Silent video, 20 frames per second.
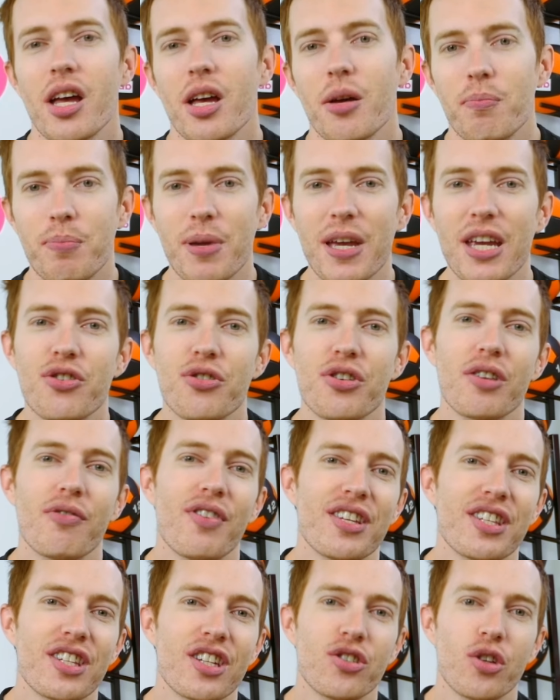Be sure to
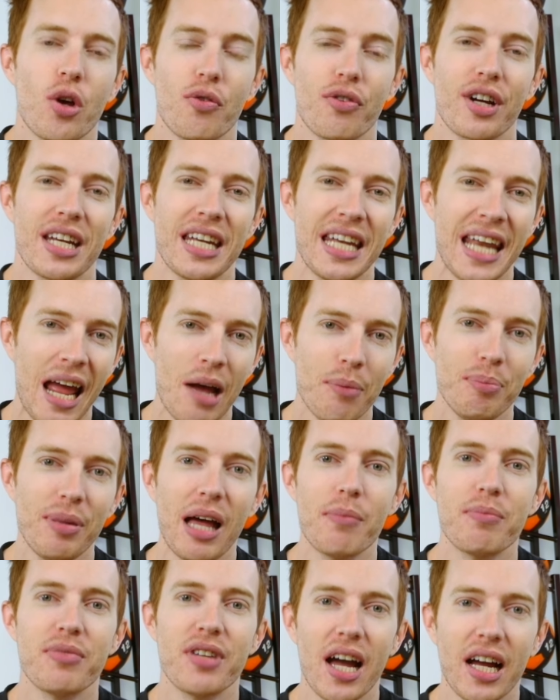visit us over at
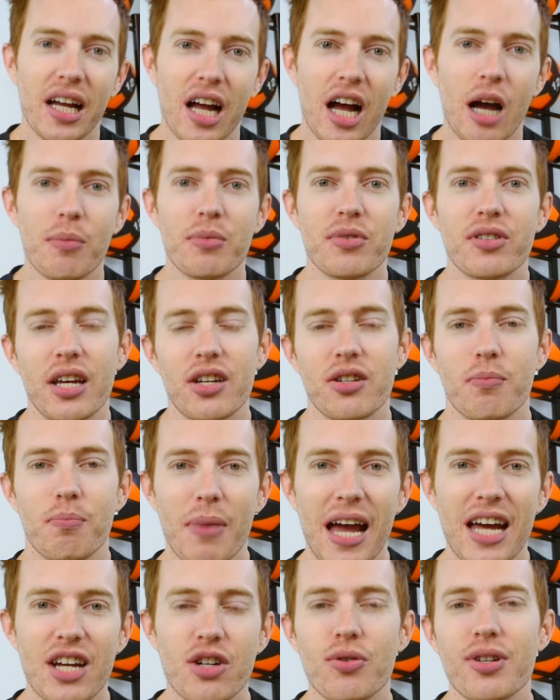naplab.com slash
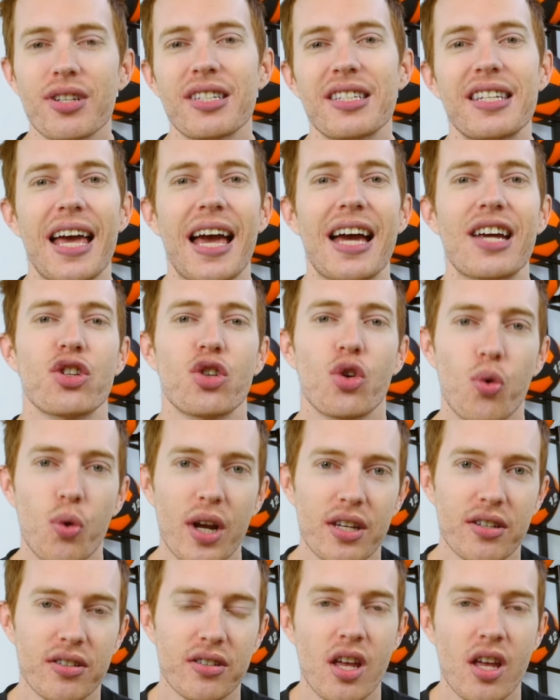mattress dash quiz.